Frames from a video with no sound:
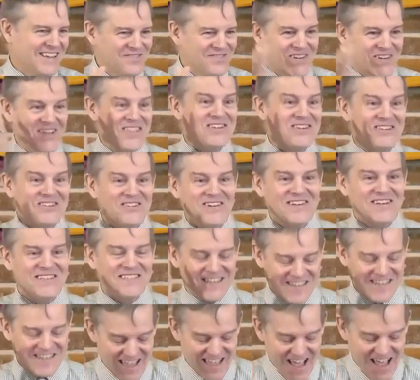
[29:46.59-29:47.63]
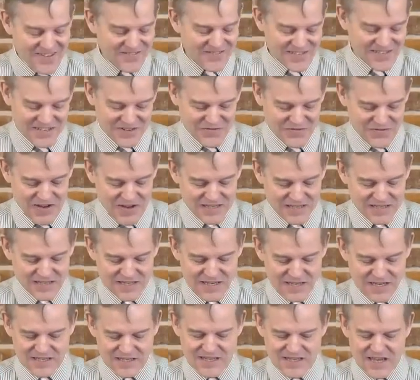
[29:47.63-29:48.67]
Mother Teresa laughs in his face and
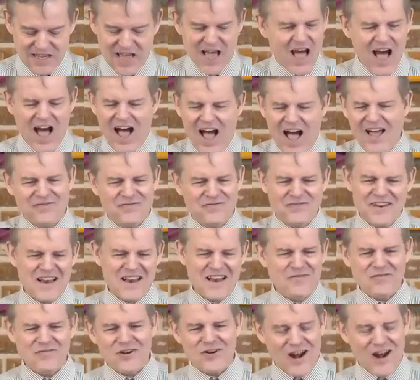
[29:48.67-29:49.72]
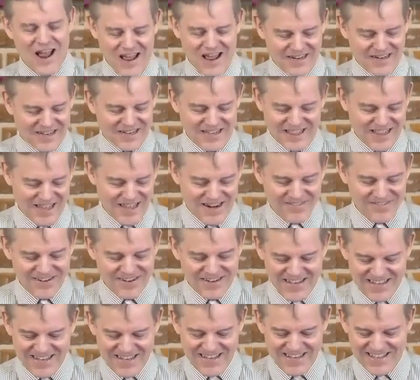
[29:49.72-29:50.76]
says, I've never had
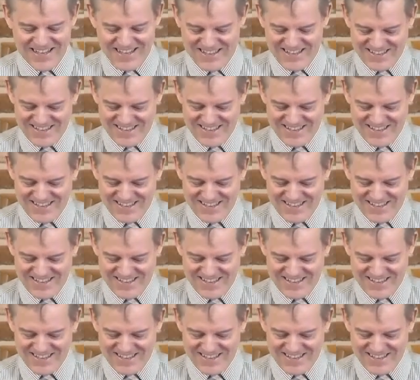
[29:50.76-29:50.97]
clarity.